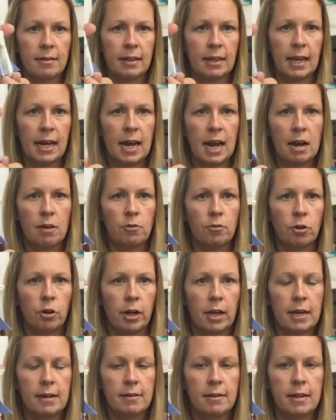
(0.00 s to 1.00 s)
to get our
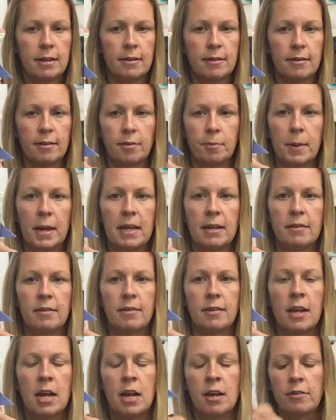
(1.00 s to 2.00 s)
rocket into space.
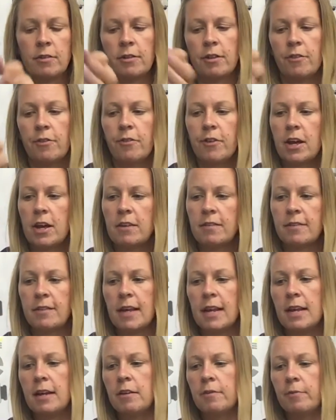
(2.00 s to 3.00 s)
So the first
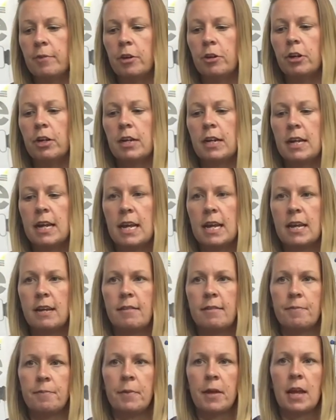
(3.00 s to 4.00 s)
thing you're going to
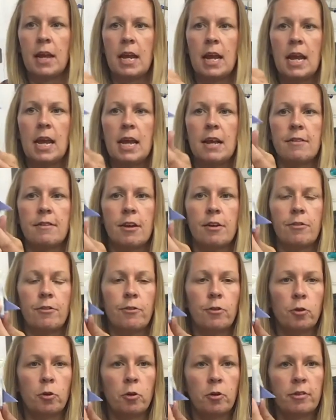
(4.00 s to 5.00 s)
need is a
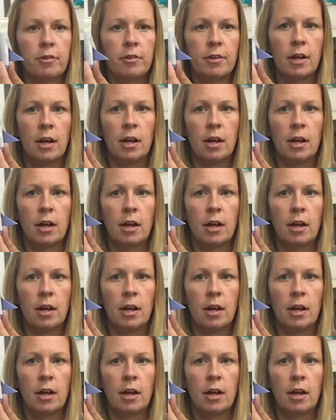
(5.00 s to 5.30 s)
force